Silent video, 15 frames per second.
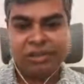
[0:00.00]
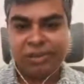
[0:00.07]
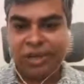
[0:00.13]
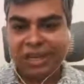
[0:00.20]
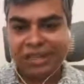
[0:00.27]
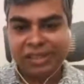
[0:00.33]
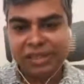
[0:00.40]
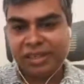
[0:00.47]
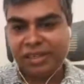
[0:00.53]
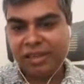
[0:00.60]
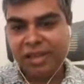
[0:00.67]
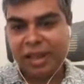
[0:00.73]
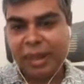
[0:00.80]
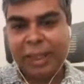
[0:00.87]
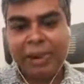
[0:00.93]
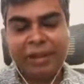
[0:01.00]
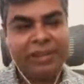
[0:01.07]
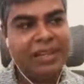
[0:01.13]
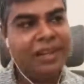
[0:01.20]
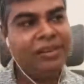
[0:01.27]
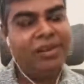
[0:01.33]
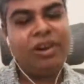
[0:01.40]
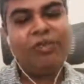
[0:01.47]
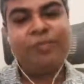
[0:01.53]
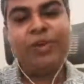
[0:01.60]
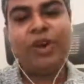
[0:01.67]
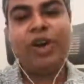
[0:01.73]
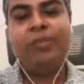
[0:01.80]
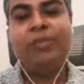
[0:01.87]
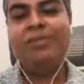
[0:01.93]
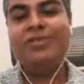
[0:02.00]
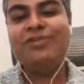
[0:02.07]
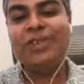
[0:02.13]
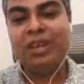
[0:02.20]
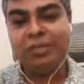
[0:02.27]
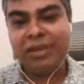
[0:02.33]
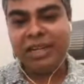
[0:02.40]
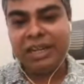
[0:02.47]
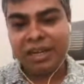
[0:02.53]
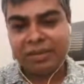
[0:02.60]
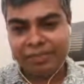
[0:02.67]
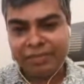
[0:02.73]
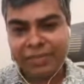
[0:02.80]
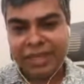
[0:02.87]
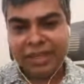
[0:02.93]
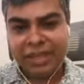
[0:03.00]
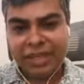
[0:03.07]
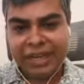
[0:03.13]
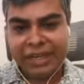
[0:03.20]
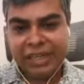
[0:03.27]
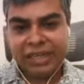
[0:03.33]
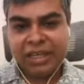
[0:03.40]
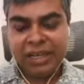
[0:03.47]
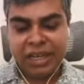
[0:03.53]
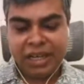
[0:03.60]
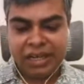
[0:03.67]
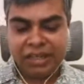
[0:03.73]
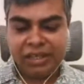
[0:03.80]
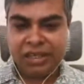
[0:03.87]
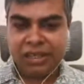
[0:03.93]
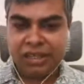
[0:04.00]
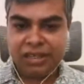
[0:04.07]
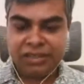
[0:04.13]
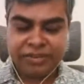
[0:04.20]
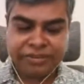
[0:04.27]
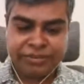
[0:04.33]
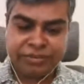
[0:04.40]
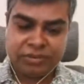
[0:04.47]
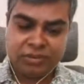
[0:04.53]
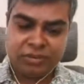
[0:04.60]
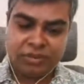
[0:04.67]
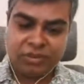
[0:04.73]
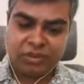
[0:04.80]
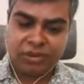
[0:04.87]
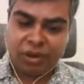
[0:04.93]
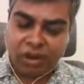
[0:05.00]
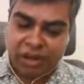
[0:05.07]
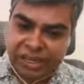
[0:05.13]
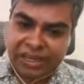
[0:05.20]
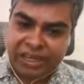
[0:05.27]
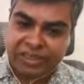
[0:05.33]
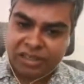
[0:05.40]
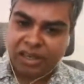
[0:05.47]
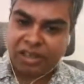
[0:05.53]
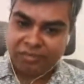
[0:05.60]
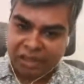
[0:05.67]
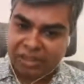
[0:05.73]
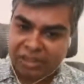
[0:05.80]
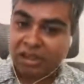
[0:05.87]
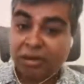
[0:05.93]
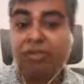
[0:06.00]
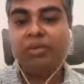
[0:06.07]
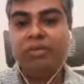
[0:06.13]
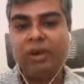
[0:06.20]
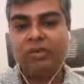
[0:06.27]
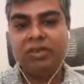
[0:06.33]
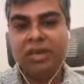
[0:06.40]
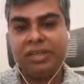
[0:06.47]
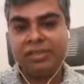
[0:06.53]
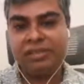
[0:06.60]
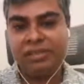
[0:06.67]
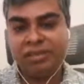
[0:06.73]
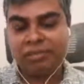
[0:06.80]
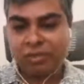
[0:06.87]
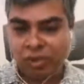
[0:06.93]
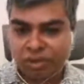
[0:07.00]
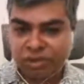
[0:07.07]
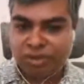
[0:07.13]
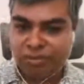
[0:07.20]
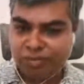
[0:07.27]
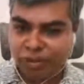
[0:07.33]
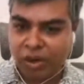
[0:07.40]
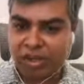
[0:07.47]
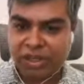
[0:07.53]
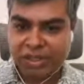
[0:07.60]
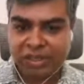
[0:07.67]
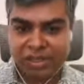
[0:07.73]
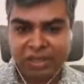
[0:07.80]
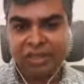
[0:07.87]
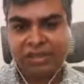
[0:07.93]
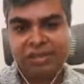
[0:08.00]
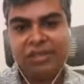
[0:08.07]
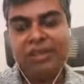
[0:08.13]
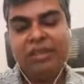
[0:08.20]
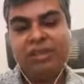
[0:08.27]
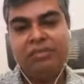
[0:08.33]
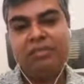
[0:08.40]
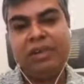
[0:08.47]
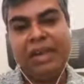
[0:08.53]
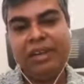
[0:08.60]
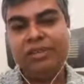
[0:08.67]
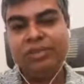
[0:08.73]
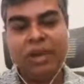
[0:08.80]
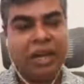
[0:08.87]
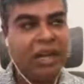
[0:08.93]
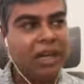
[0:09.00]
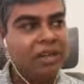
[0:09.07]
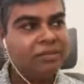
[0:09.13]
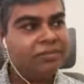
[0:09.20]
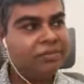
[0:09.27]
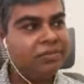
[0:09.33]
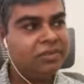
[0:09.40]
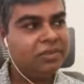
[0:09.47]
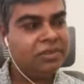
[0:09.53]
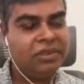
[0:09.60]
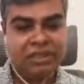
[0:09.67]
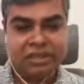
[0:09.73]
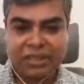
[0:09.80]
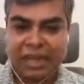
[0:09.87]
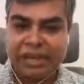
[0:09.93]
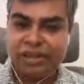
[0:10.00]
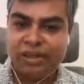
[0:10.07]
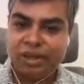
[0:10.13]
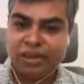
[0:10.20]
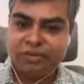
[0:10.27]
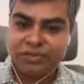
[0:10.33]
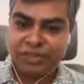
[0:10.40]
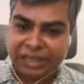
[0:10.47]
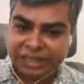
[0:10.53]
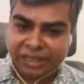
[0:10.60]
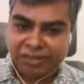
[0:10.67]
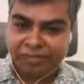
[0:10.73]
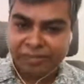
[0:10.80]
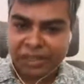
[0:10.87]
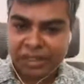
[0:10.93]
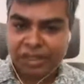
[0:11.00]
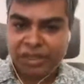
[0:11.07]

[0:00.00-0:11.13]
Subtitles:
together, then a lot of problems will build up, right? And coordination among the co-founders is the most important thing while you have this kind of setup.